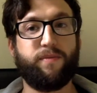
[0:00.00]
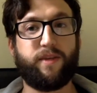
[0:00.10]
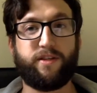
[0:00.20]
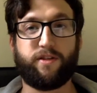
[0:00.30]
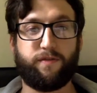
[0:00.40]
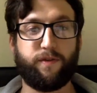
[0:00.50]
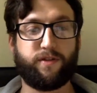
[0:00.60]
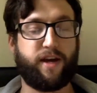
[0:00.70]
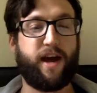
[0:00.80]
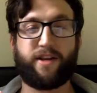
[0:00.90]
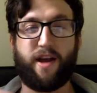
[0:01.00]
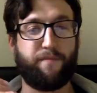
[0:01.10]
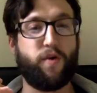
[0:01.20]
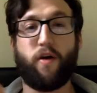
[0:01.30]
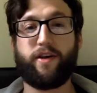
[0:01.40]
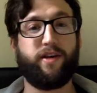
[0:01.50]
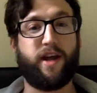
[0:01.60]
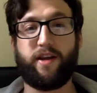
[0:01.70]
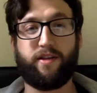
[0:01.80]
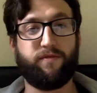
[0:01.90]
These are the foods I eat. I'm not eating
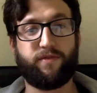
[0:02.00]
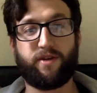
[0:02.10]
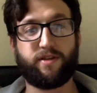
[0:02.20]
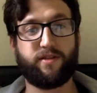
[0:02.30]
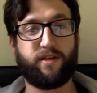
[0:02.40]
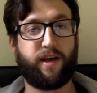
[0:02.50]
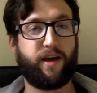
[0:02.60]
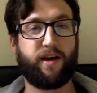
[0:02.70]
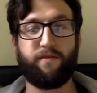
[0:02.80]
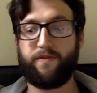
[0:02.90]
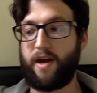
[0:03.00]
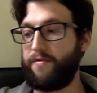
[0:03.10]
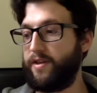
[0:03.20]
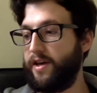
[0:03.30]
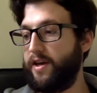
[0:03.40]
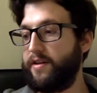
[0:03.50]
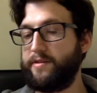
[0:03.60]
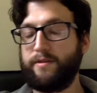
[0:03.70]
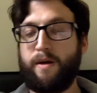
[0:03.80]
anything for the rest of the day. I've definitely hit